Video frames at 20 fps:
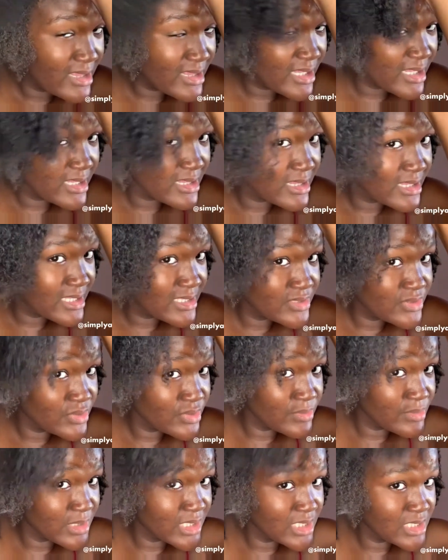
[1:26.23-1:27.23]
then this
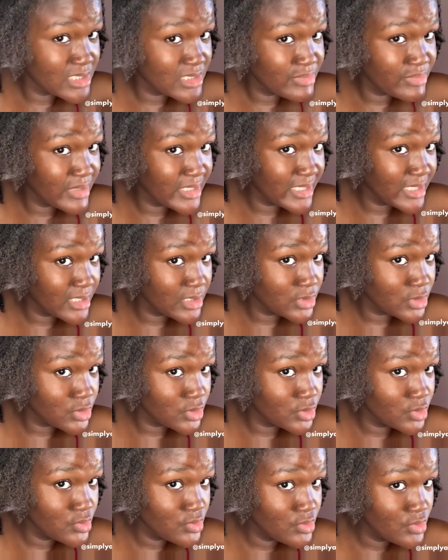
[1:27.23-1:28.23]
will be split into
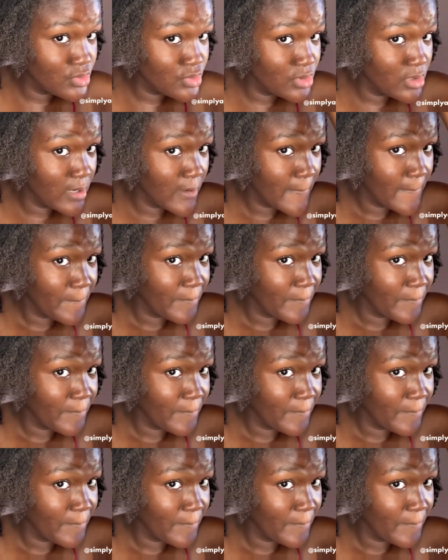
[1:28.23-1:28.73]
2,